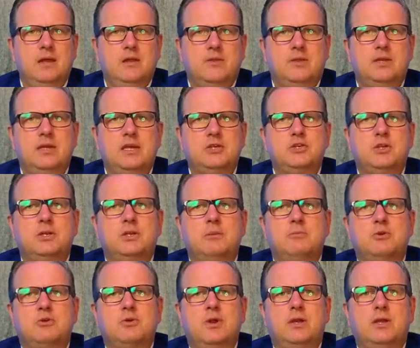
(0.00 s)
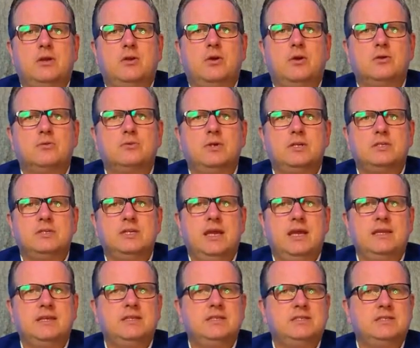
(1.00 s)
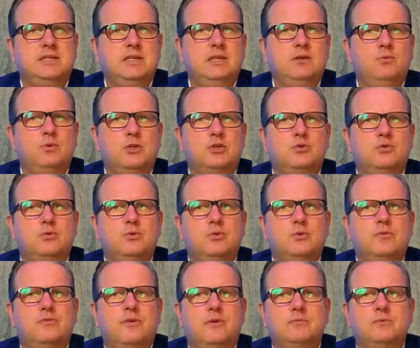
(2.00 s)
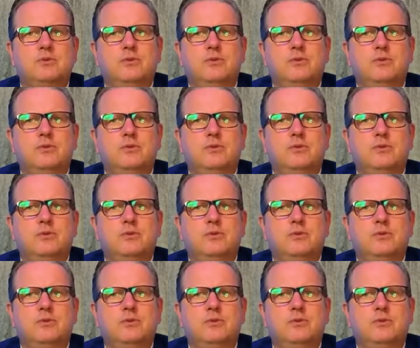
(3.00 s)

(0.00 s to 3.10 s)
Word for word: The National Democratic Congress, the NDC, which ruled from